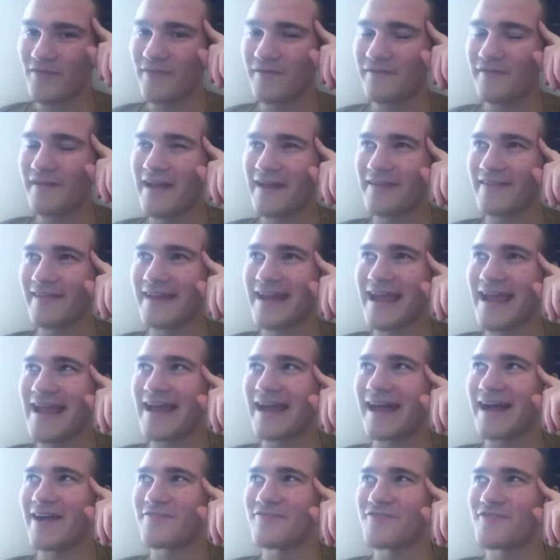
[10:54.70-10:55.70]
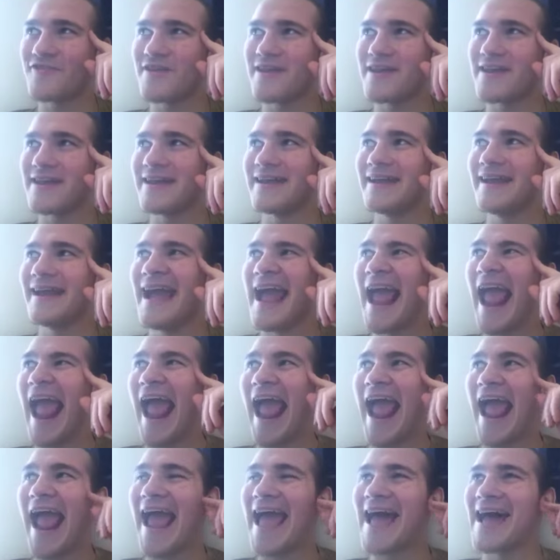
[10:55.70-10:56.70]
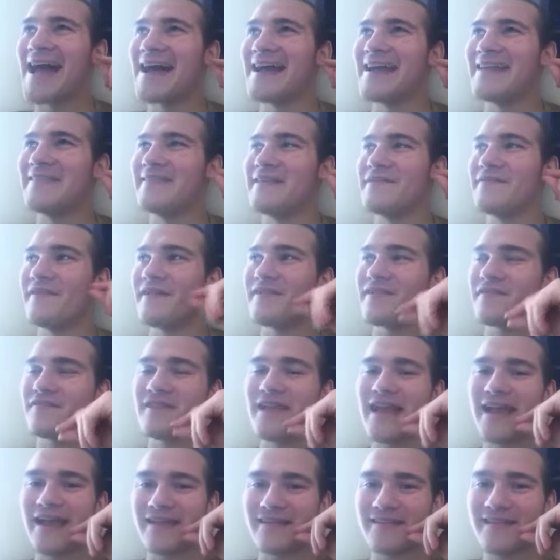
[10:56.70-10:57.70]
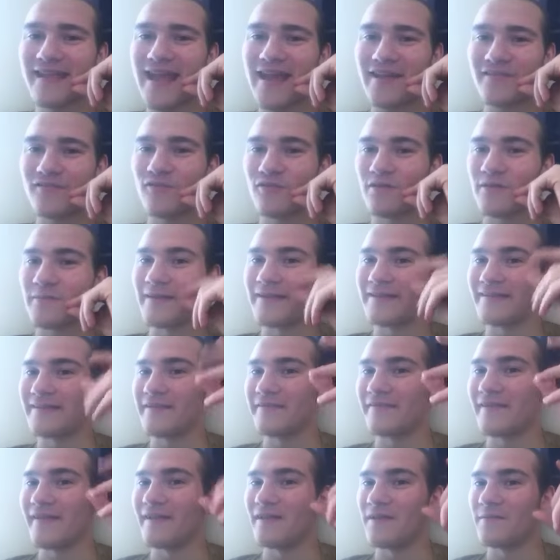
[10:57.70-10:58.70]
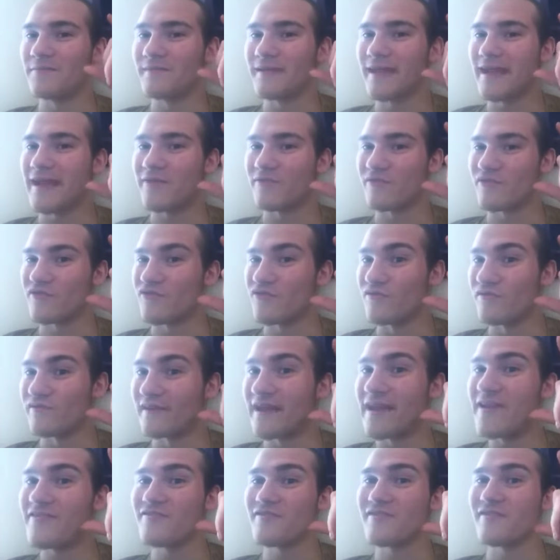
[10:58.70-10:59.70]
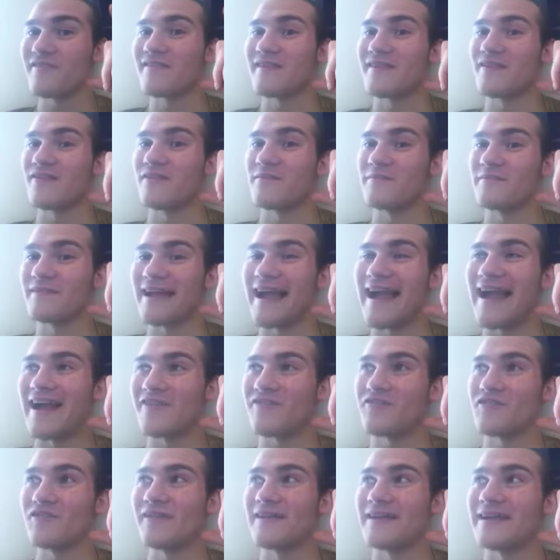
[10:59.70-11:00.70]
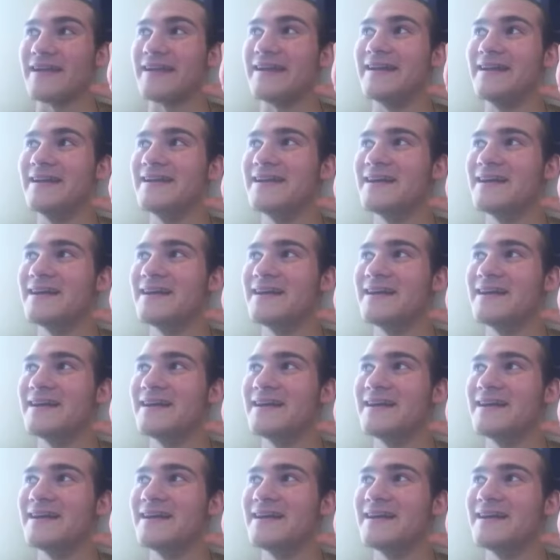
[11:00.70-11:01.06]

the fact that Heihachi, in the events of Tekken Tag Tournament, developed a rejuvenation serum to actually,